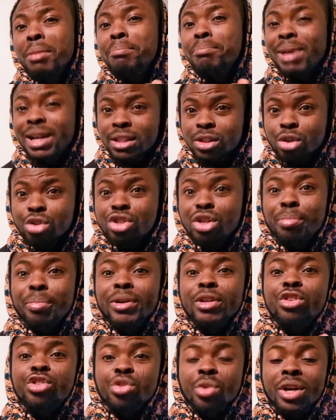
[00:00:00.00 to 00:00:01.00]
mentorship
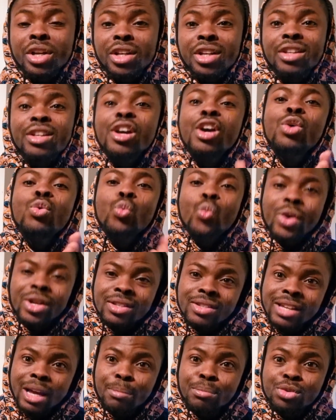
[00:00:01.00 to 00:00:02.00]
and training
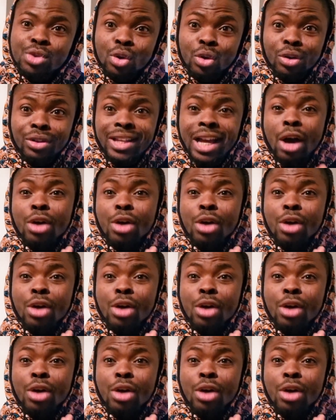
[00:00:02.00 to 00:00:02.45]
with Samsung.